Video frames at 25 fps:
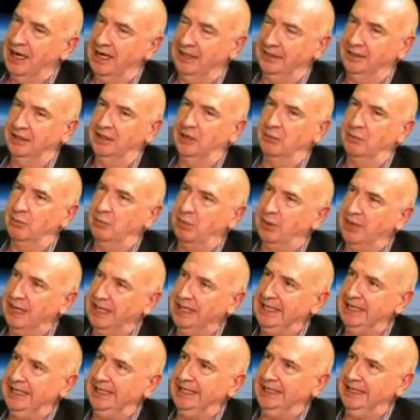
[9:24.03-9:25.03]
and
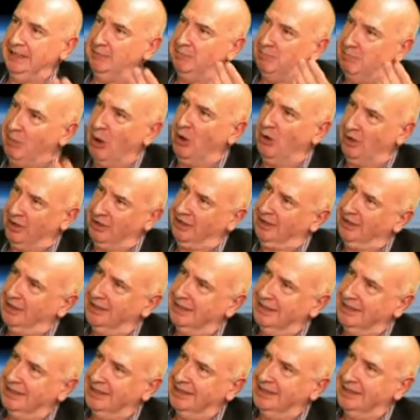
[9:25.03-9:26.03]
completely debunked
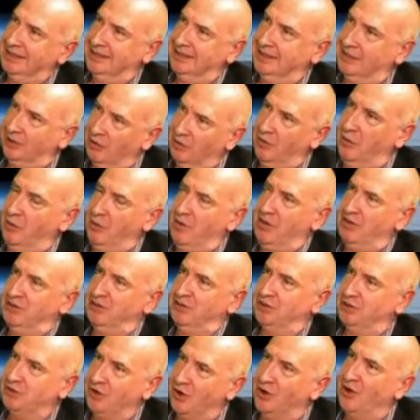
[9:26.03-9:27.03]
the
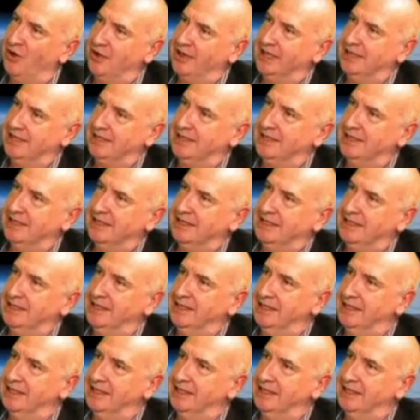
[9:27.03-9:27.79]
government stories.